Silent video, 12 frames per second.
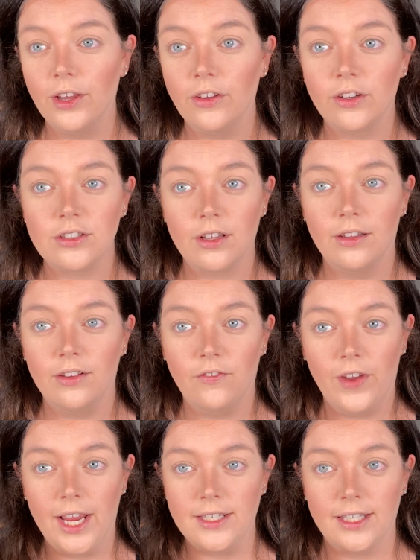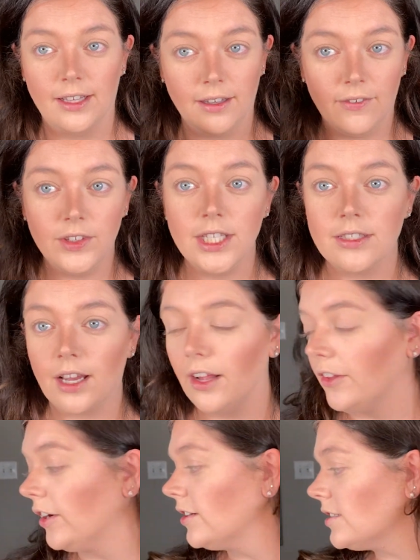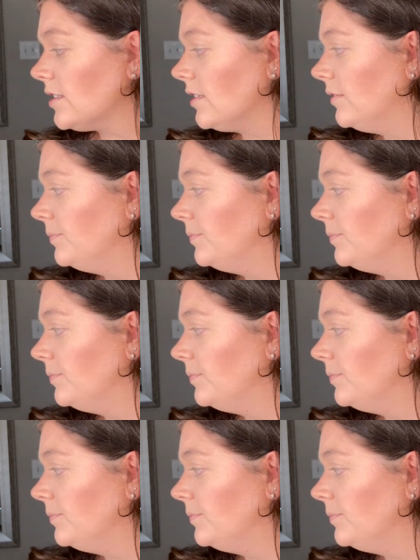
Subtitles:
looks on the face. I love these colors.